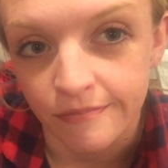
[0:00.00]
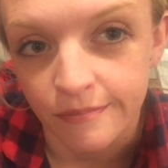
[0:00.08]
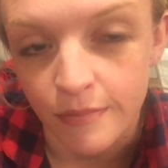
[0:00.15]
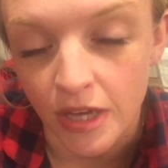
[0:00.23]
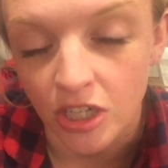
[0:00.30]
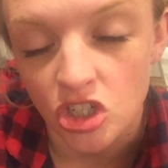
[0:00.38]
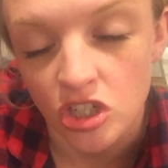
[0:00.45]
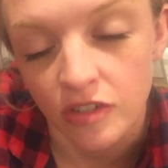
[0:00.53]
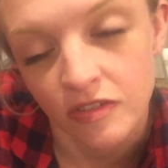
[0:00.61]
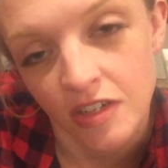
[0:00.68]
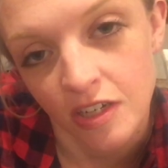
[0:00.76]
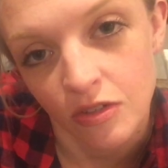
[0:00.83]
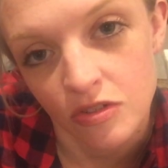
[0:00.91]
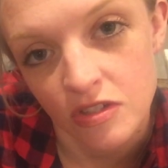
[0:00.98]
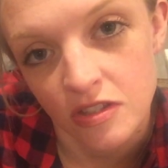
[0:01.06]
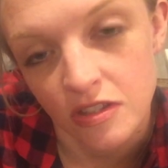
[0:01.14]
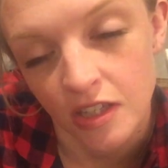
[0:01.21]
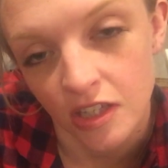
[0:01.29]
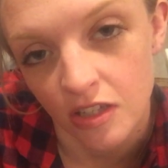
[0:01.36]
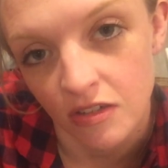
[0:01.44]
makeshift needles
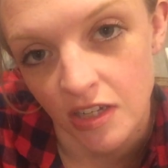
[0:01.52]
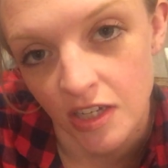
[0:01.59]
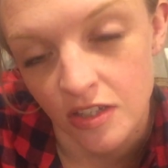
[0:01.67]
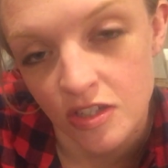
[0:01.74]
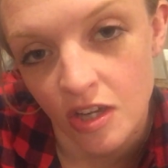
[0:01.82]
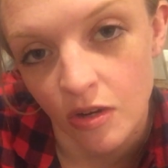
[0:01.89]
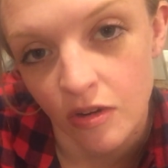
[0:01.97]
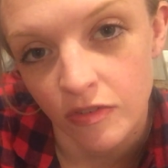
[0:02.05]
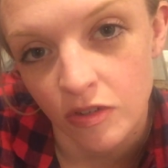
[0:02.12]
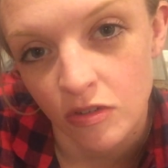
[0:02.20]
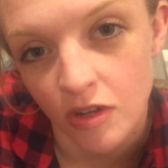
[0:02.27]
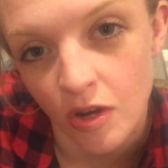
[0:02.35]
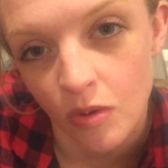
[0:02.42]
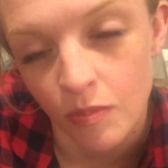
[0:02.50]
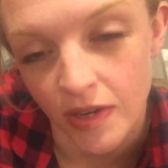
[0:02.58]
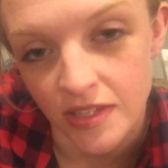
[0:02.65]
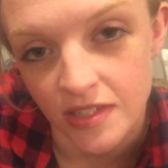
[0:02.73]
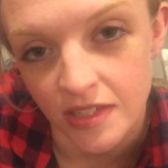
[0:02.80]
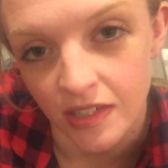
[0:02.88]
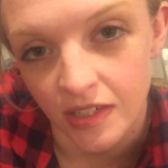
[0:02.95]
that you need. So if you know
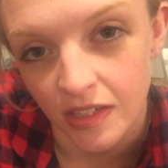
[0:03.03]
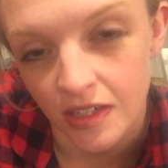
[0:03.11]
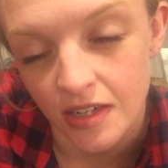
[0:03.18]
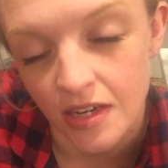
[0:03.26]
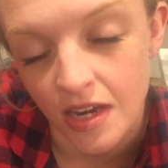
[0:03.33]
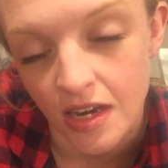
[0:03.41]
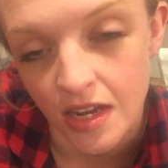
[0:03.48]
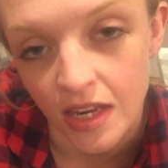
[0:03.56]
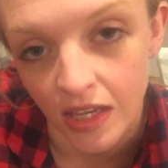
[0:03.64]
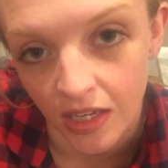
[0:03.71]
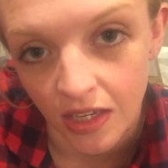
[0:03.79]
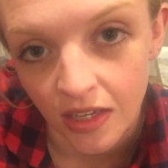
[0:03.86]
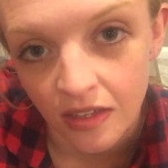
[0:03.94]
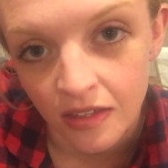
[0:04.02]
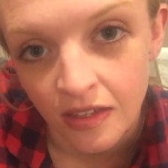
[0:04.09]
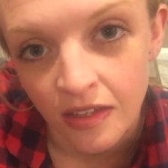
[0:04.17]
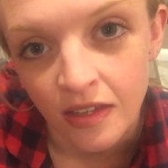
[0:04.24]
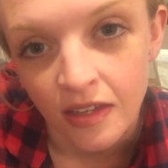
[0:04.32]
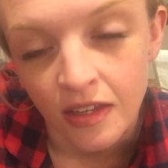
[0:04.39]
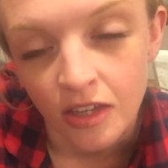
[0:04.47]
basic knitting,
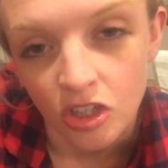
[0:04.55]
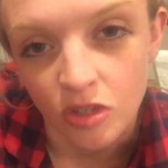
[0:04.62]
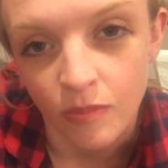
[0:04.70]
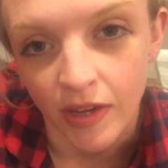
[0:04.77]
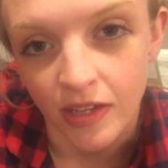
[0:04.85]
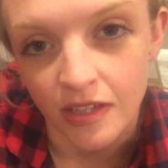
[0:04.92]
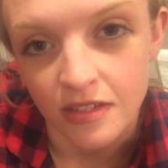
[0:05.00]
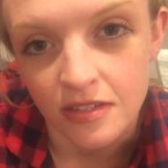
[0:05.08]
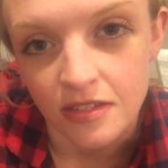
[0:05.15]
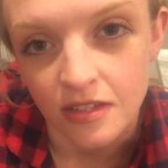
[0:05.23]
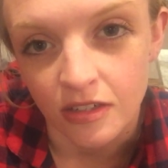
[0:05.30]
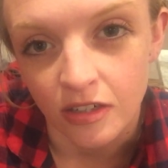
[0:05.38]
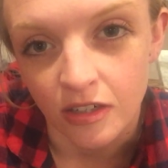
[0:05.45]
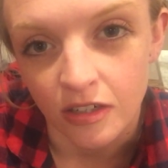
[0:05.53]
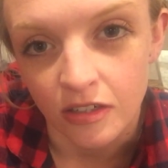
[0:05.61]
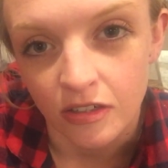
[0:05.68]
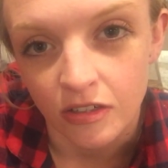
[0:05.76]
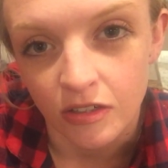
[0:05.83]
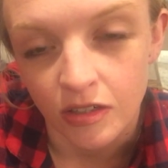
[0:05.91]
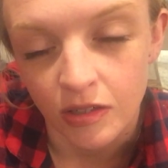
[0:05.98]
you might consider
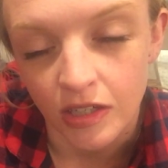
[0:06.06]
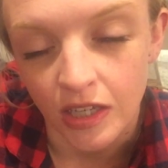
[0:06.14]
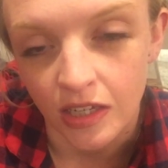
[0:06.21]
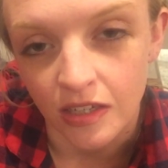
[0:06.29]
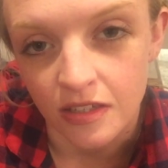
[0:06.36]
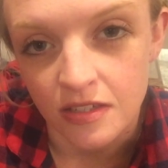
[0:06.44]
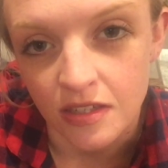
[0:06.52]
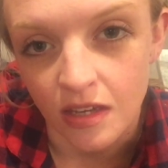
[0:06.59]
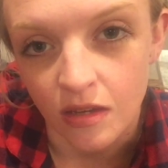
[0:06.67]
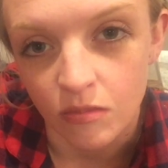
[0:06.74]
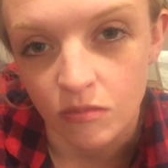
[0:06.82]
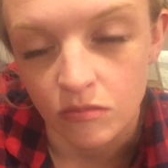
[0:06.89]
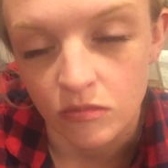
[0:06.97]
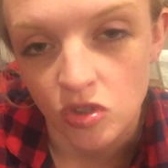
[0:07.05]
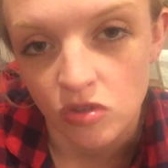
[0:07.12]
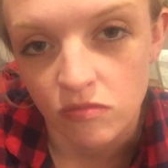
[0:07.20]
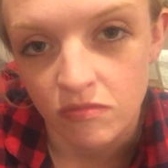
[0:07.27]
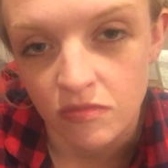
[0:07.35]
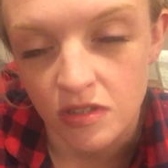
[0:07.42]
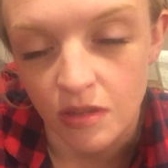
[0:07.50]
getting
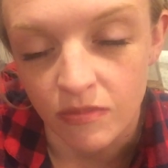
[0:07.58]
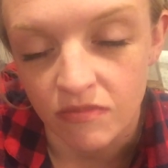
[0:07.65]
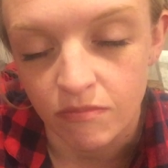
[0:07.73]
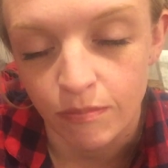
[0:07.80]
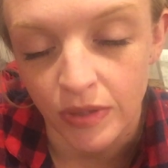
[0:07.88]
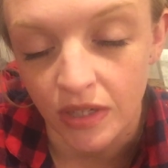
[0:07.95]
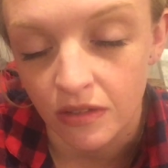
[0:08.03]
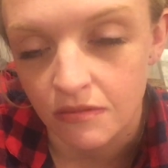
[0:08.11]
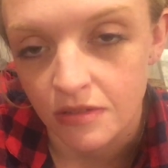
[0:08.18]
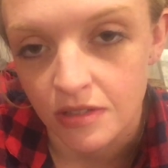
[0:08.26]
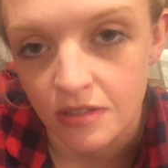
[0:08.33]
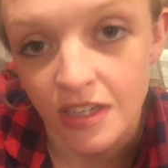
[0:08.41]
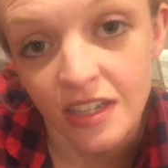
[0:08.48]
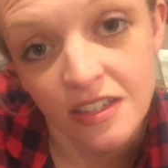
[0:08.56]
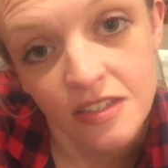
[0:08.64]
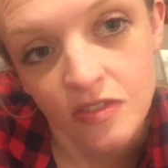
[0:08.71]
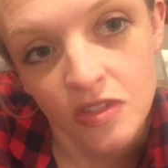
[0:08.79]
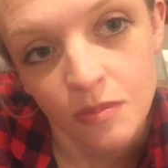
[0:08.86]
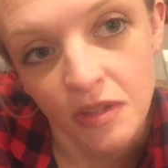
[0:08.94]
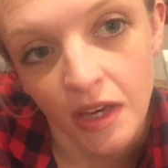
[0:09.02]
some big sticks of
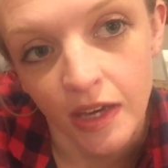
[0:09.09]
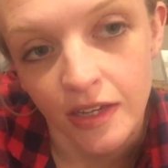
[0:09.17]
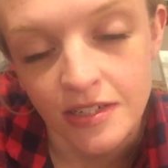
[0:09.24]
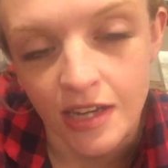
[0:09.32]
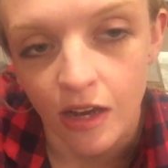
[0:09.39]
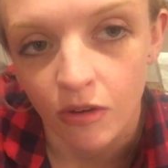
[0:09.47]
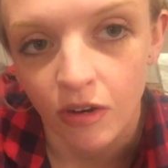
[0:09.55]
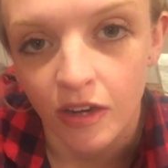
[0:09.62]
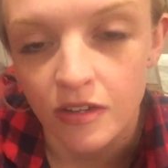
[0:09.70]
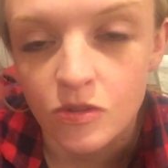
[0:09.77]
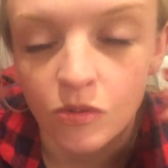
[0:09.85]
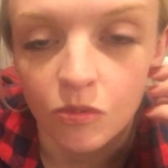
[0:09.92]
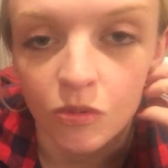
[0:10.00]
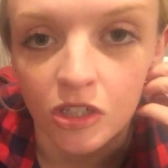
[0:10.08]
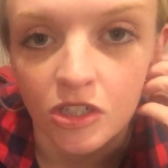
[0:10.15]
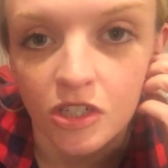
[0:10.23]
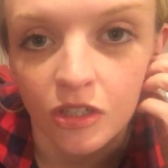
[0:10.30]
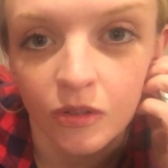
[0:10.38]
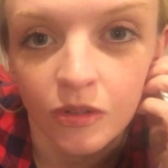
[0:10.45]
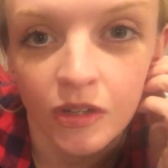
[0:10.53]
some kind. Dowel rods would work
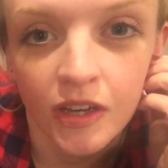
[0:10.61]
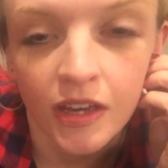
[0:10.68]
too,